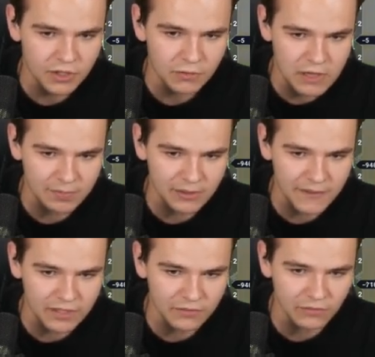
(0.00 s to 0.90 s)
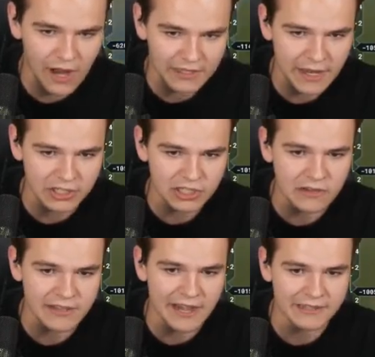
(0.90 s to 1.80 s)
to replay this flight and
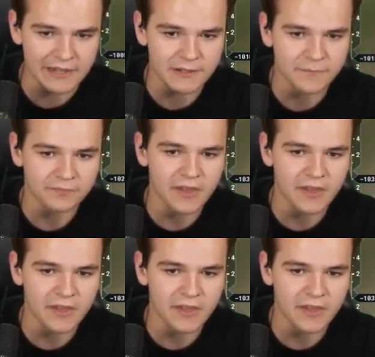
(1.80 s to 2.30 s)
just look at it.